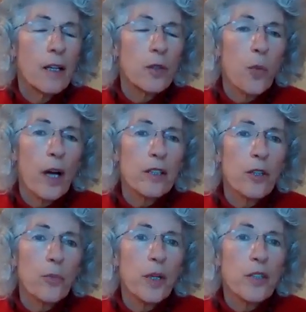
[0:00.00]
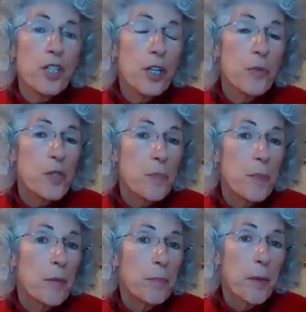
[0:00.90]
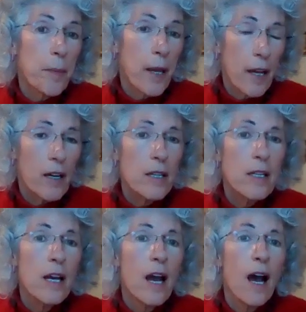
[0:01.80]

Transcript: And while her wheelchair was being prepared,